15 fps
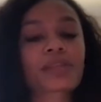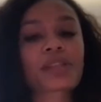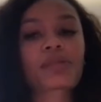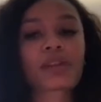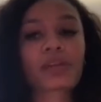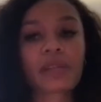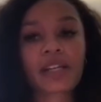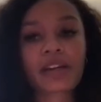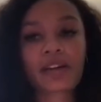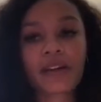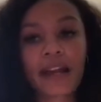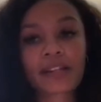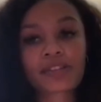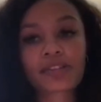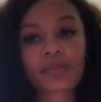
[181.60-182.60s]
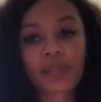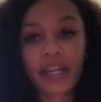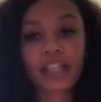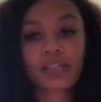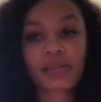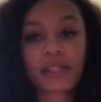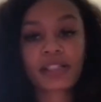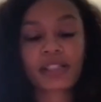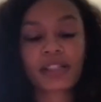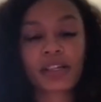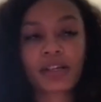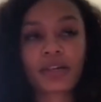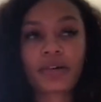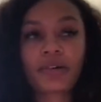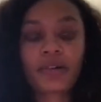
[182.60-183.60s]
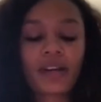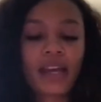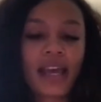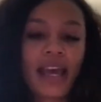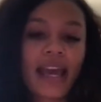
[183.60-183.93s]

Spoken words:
really wanted me to go to an HBCU.